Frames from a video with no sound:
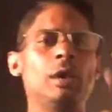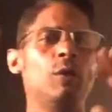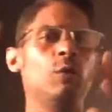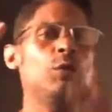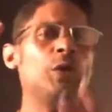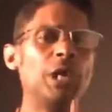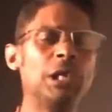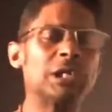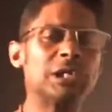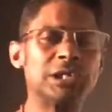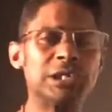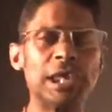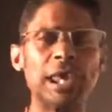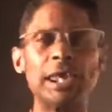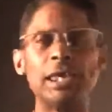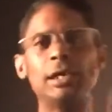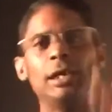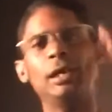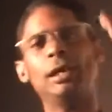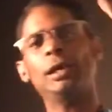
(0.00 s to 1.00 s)
real
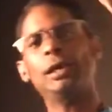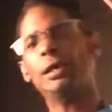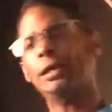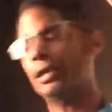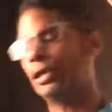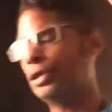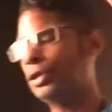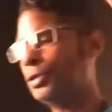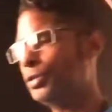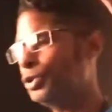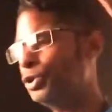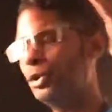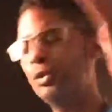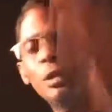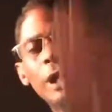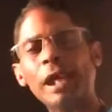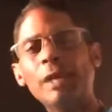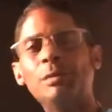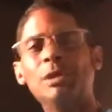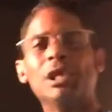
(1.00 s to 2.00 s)
estate, you
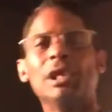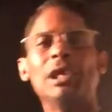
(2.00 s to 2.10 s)
name it,